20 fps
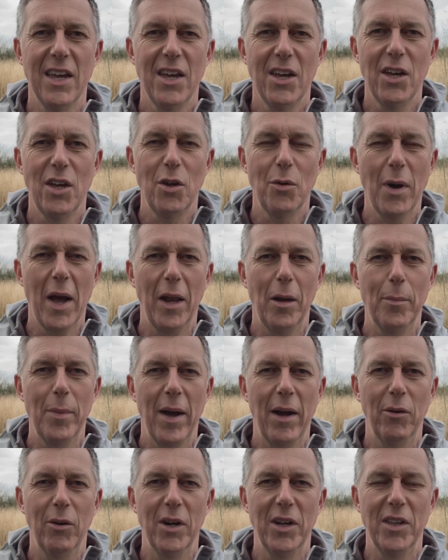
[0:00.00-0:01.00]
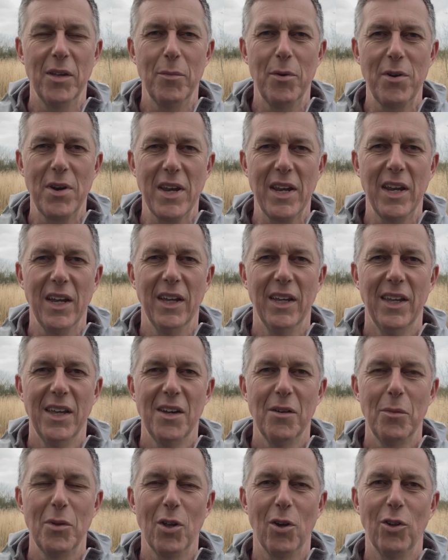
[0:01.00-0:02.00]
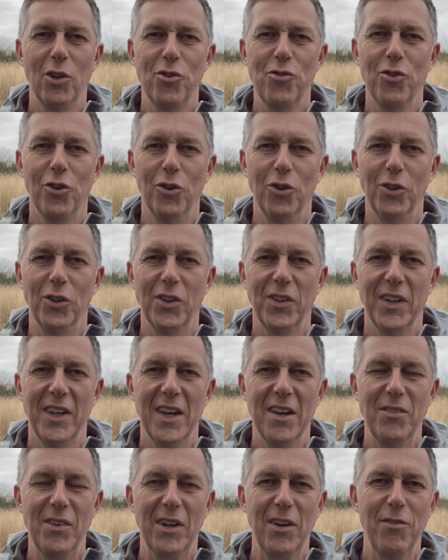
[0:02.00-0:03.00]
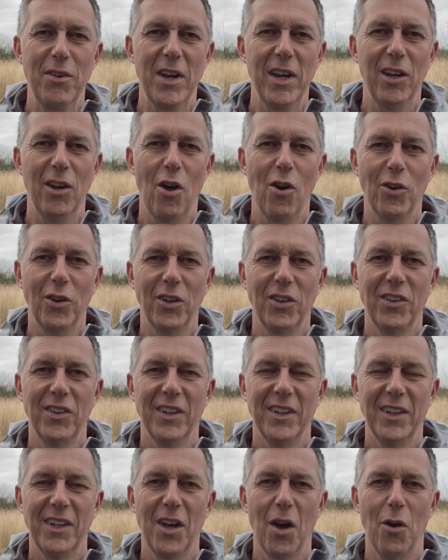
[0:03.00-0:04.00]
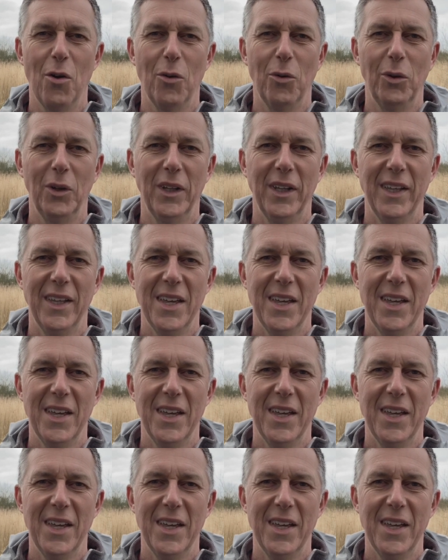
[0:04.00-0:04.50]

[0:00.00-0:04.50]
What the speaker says: who help out at the marina with all the chores of delivering logs, coal,